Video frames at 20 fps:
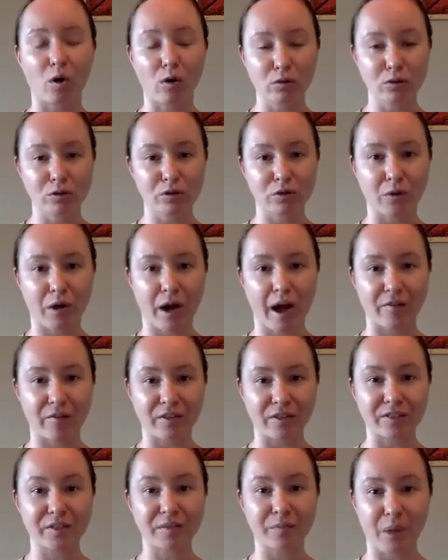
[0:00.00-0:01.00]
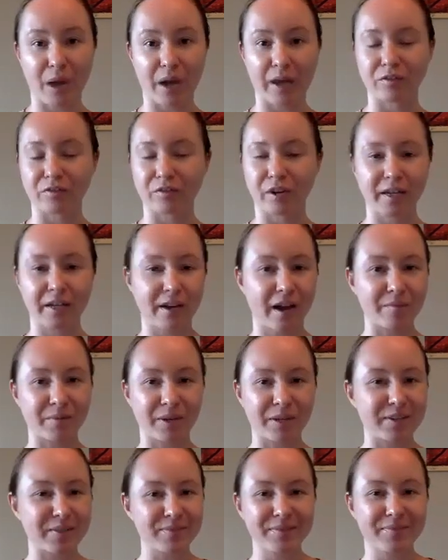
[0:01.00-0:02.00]
also have a spine, right? I'm a
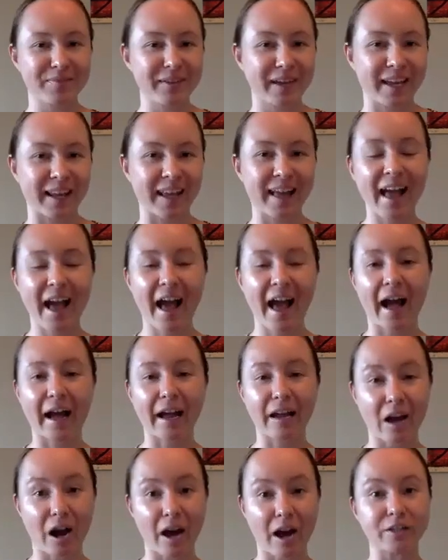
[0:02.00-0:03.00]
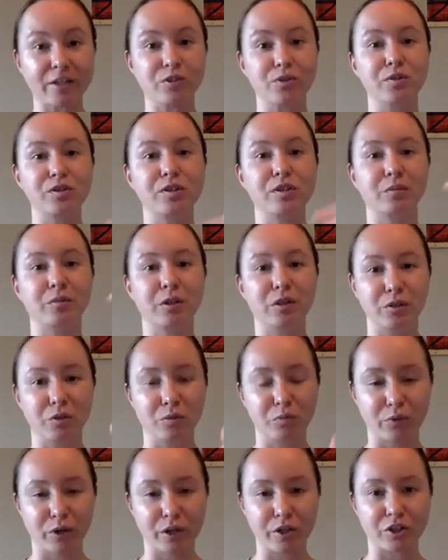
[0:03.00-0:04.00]
human being. I do some
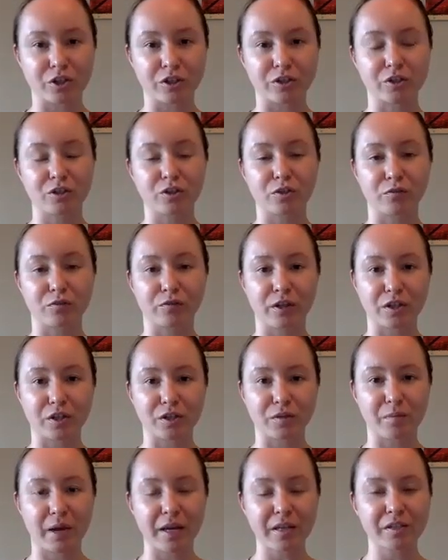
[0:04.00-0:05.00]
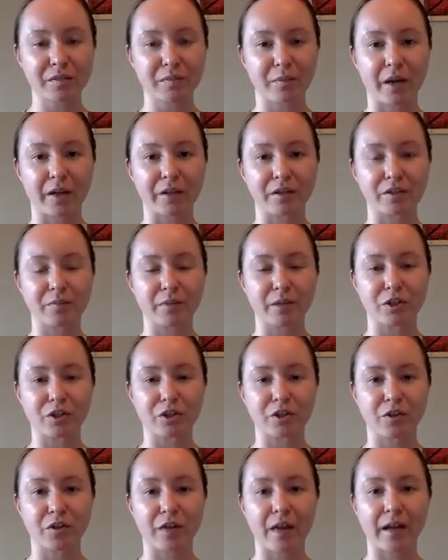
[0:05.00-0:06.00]
glute bridges to flush my spine to make
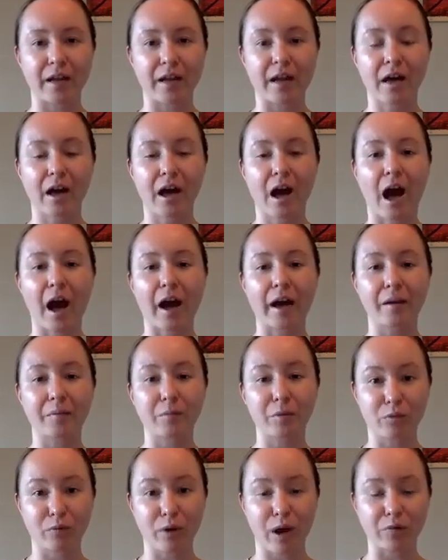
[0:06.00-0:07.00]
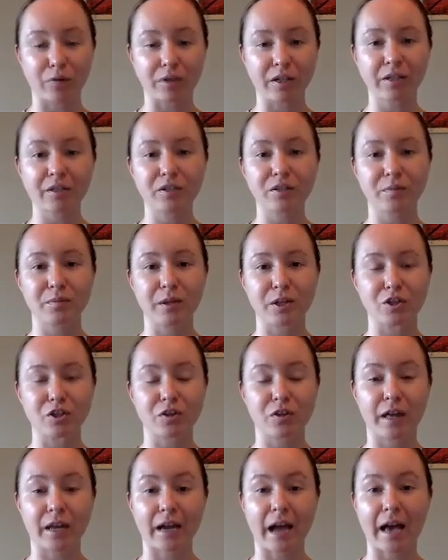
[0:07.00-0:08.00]
sure that I am grounded, to make sure
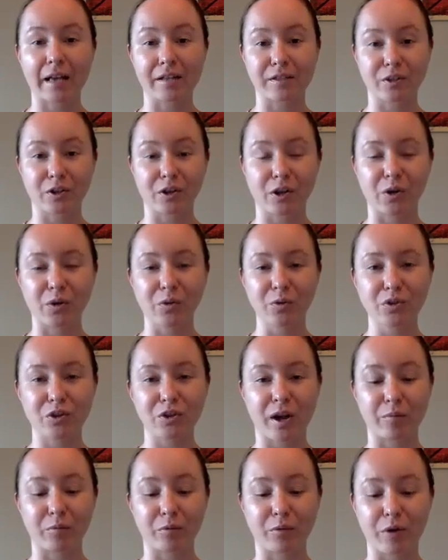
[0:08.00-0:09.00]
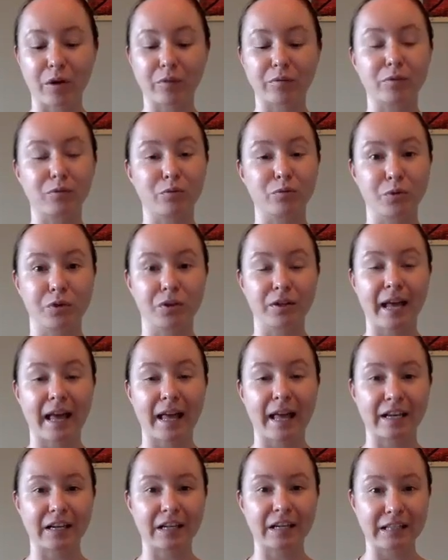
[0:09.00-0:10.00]
that as a coach, I'm grounded, rooted,
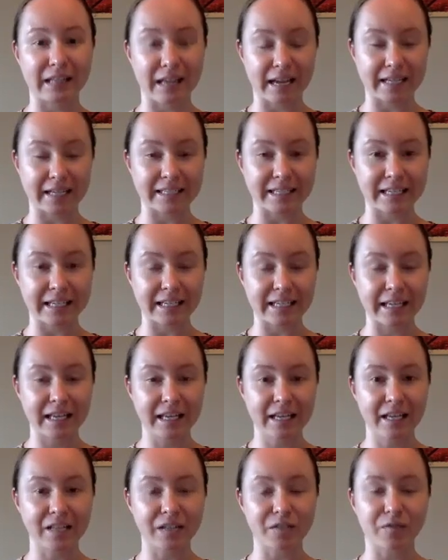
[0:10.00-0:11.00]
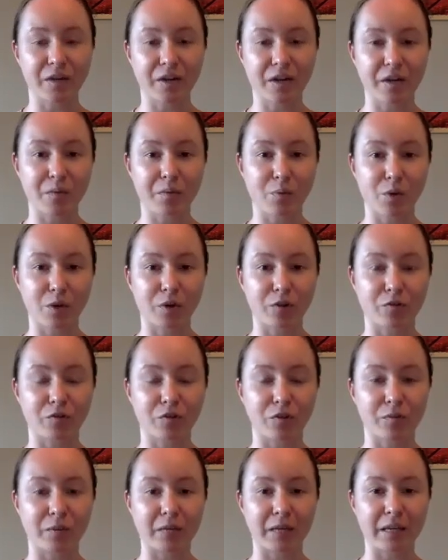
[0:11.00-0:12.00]
and collected. It's very important
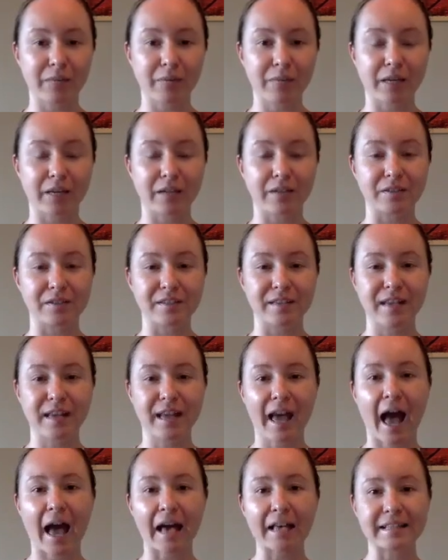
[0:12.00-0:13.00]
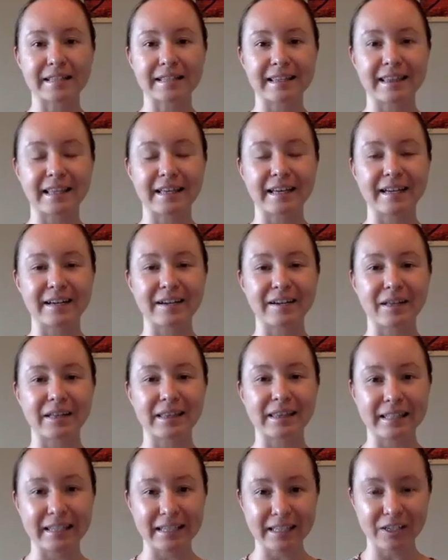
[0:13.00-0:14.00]
for me because as the
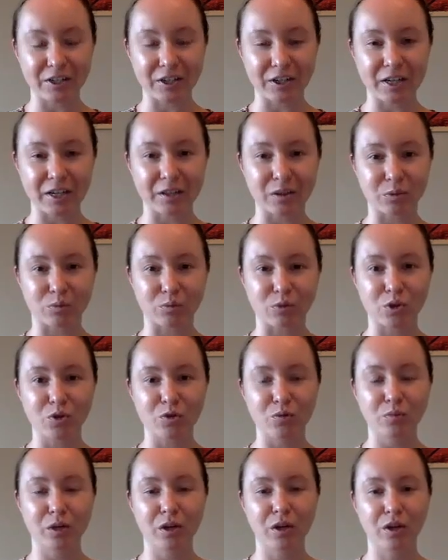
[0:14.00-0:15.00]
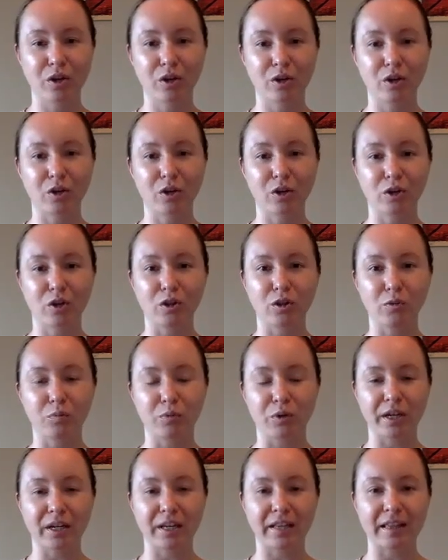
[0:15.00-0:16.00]
leader in the room, you
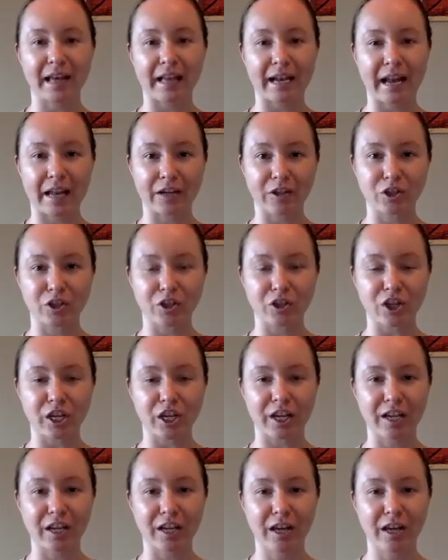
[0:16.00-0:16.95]
bring in that energy.